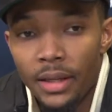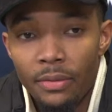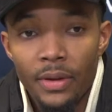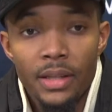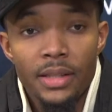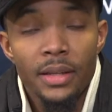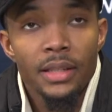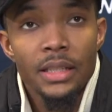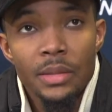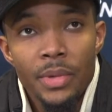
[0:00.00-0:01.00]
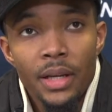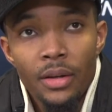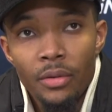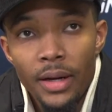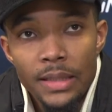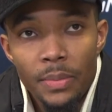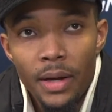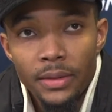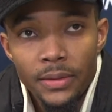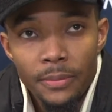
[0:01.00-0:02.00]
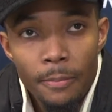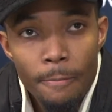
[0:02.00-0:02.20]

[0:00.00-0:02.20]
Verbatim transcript: the defense and just being in the right spots.